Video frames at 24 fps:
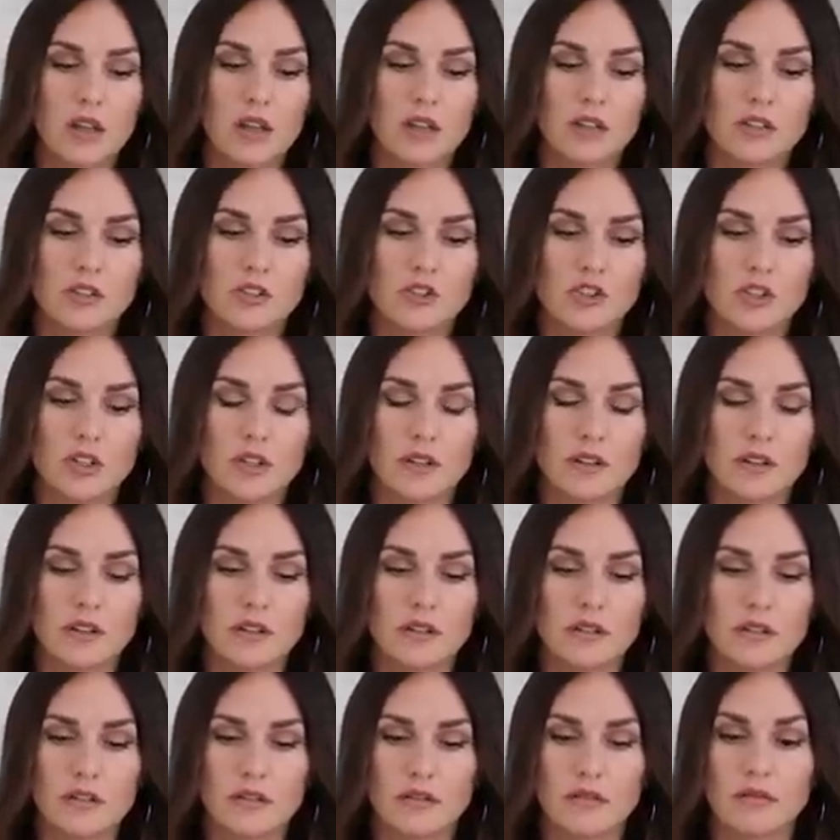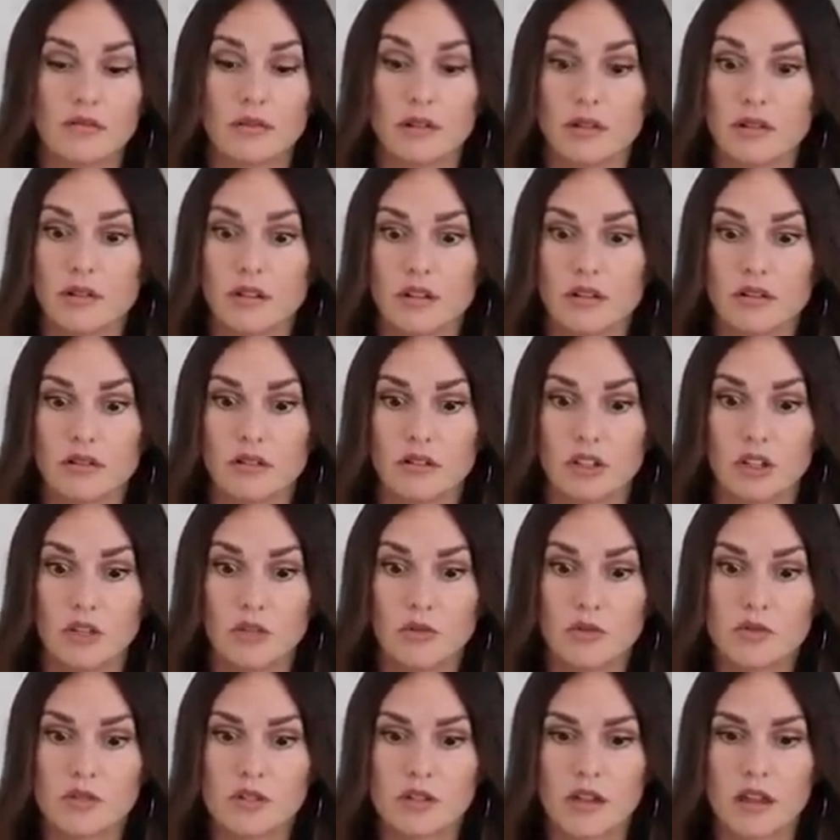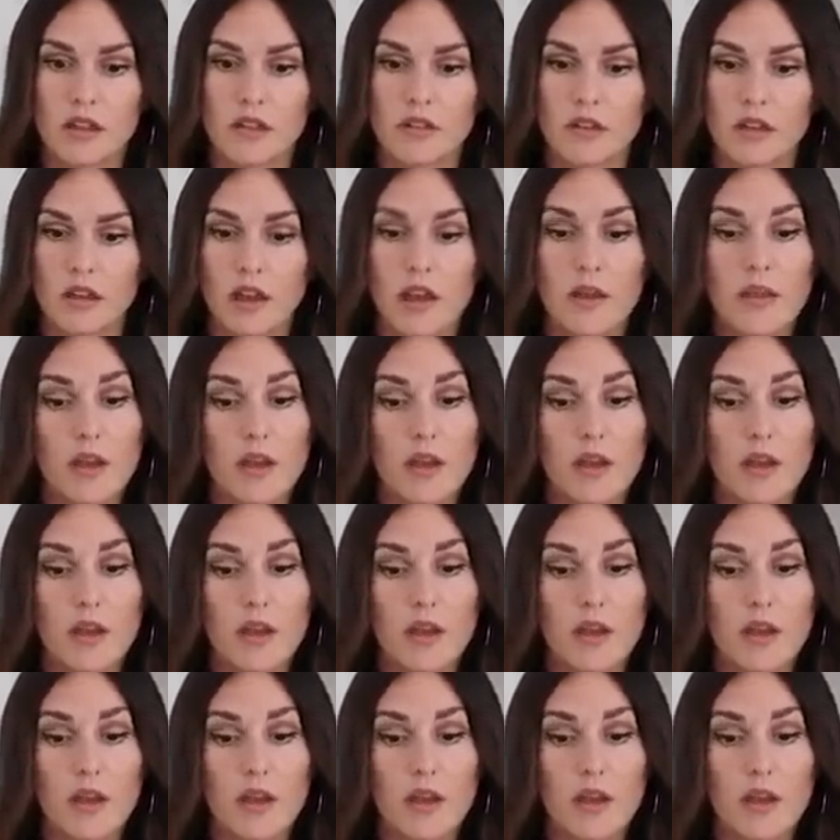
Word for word: It's just really cute, I think.